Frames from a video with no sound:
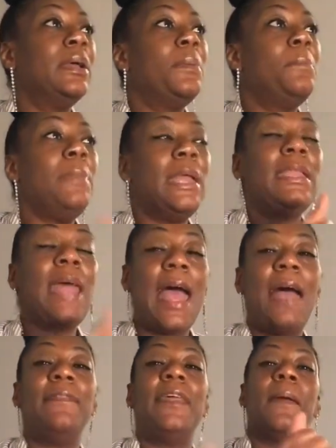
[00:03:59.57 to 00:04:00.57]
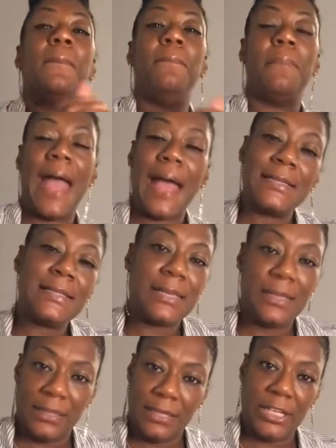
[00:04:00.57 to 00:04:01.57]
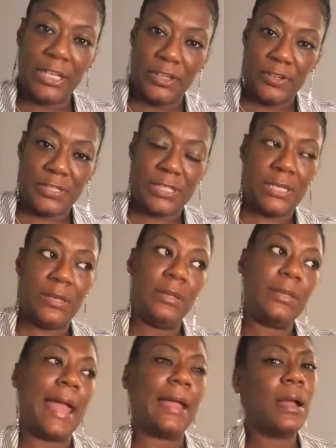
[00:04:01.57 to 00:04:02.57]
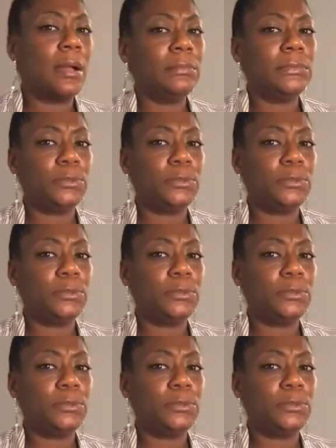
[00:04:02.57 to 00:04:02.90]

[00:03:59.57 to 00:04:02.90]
Men have their masculine energy that comes